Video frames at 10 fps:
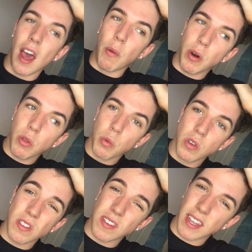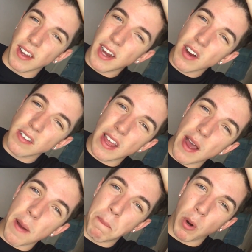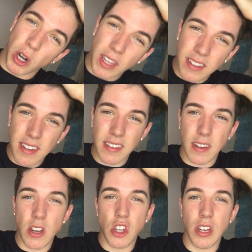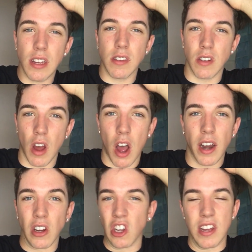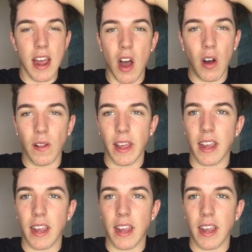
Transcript: And one of the rules of skincare is that a burning sensation is not good at all.